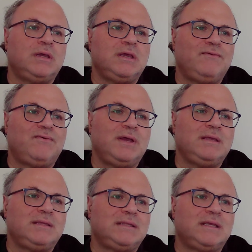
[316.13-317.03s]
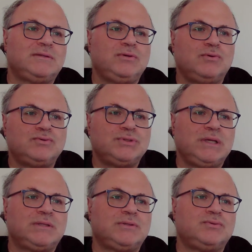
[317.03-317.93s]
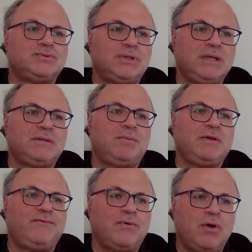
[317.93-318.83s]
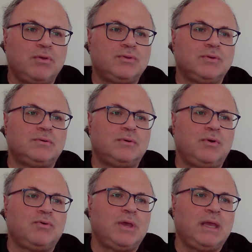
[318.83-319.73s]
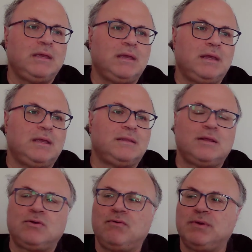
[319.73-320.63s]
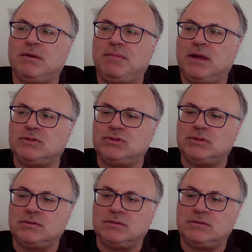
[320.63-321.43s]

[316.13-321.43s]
if I didn't use it to slit my throat. Okay, thank you very much.